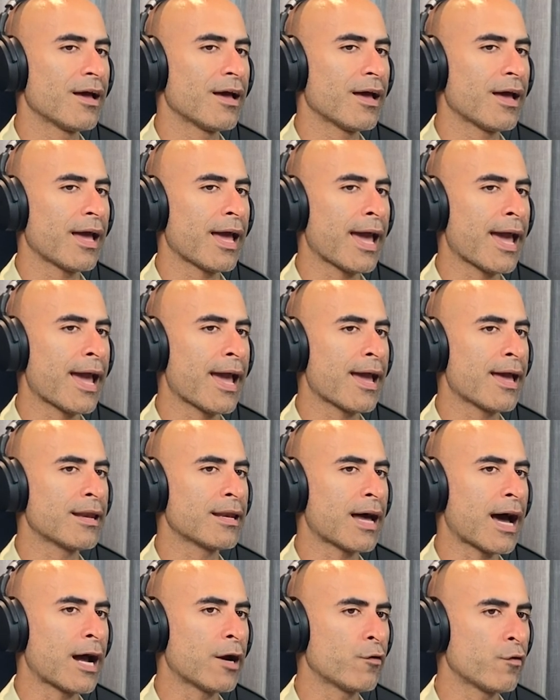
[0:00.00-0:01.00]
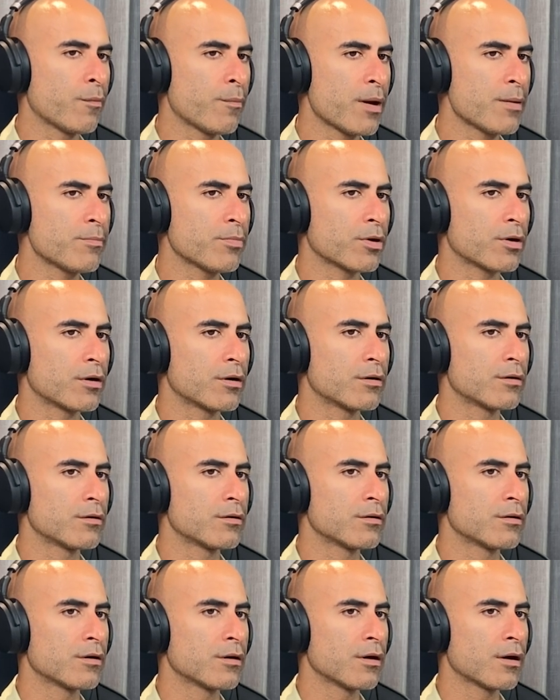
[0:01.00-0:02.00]
And I remember
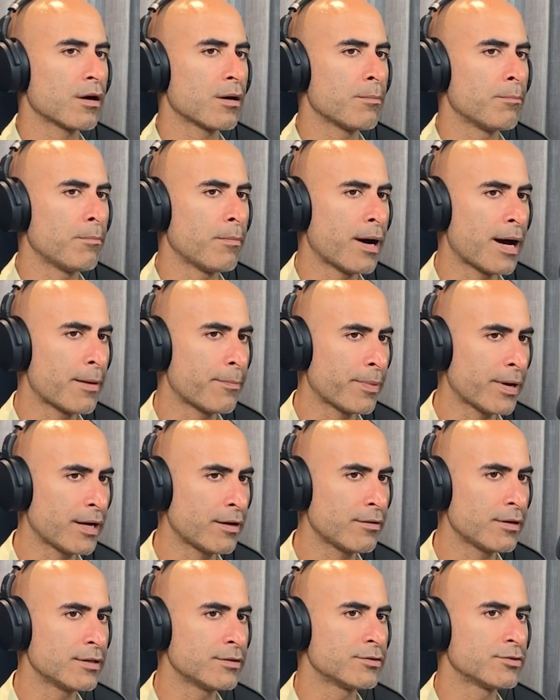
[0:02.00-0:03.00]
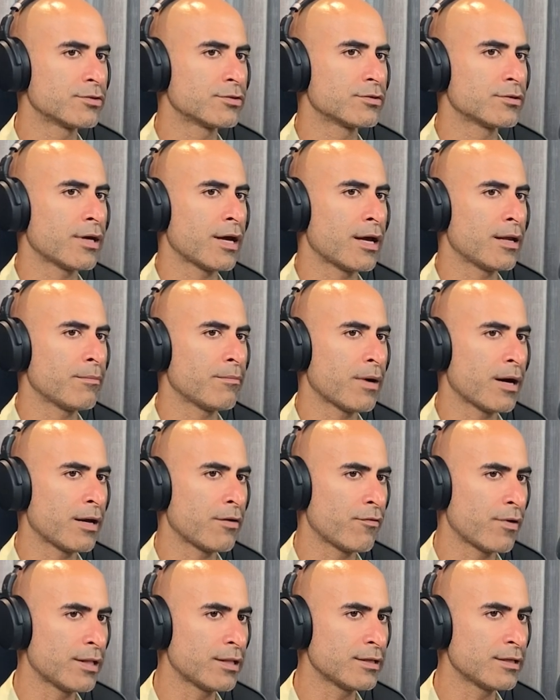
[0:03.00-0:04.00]
my parents and my
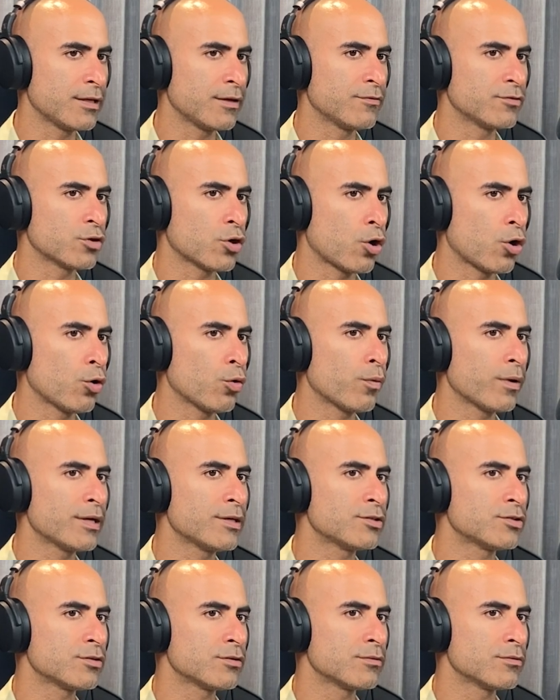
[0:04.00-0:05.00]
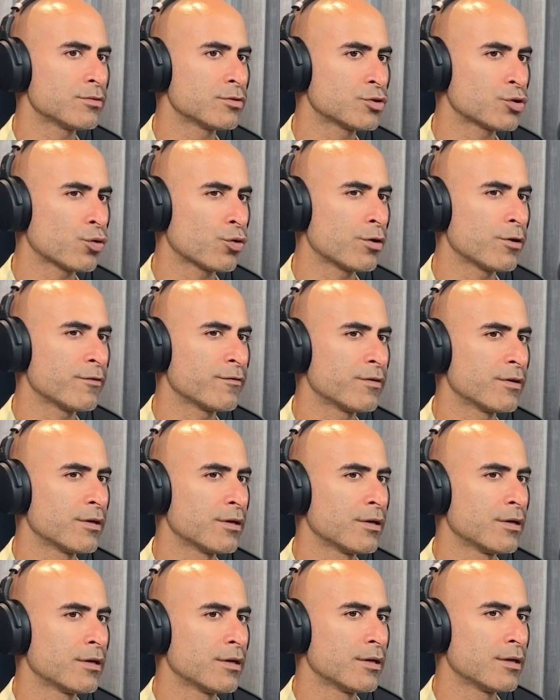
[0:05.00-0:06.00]
relatives always sort of
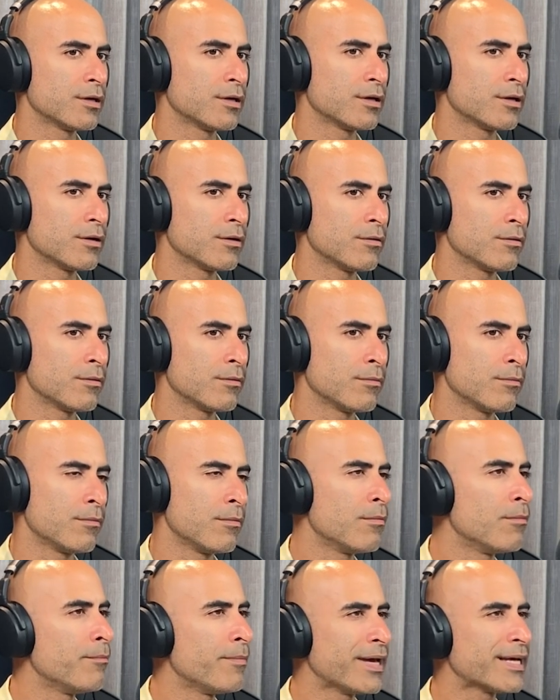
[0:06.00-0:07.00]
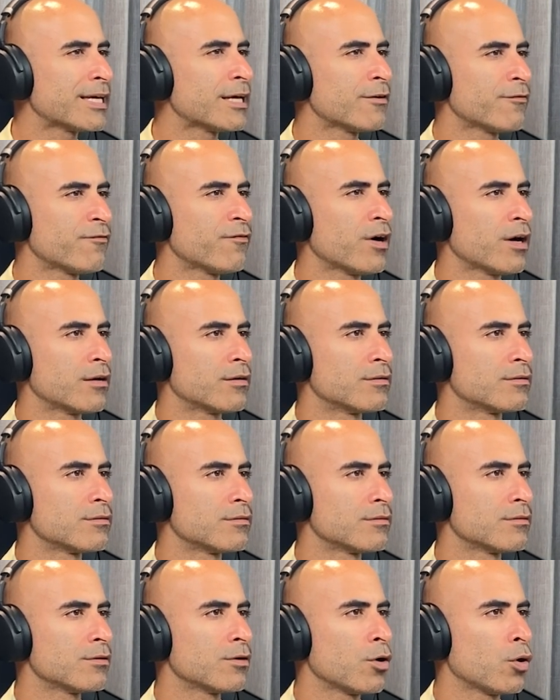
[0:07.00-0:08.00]
making fun
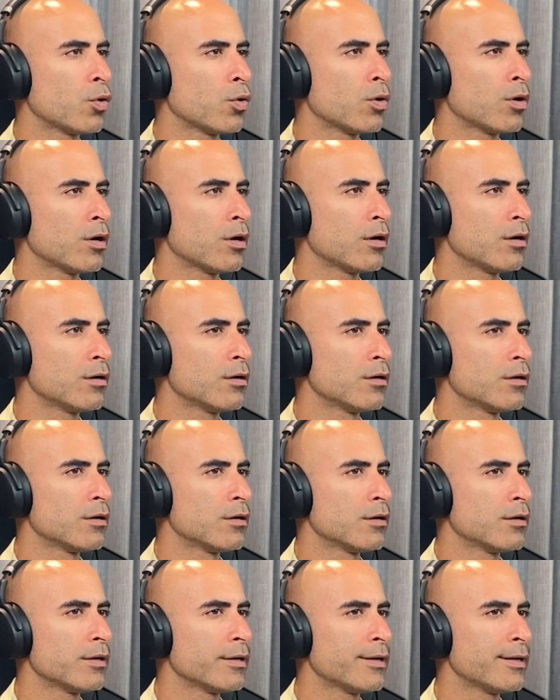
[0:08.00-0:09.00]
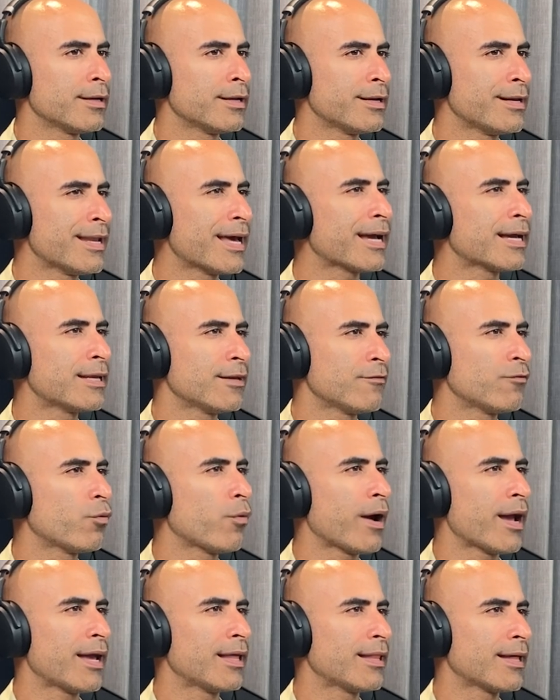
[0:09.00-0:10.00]
or in a negative
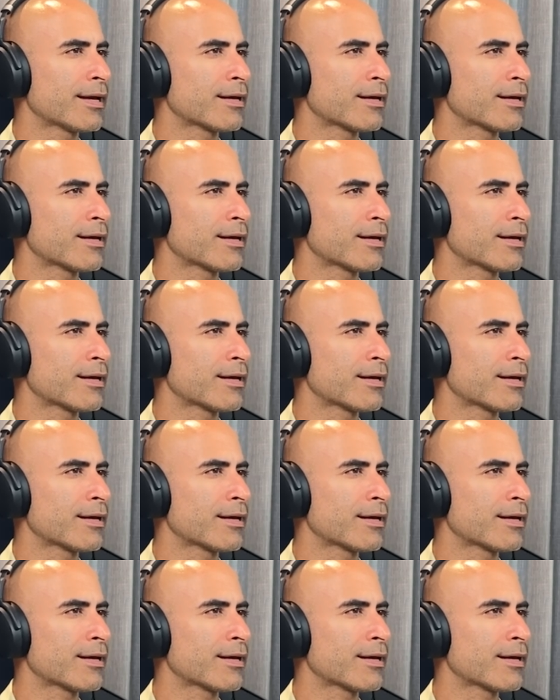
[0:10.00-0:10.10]
way, like,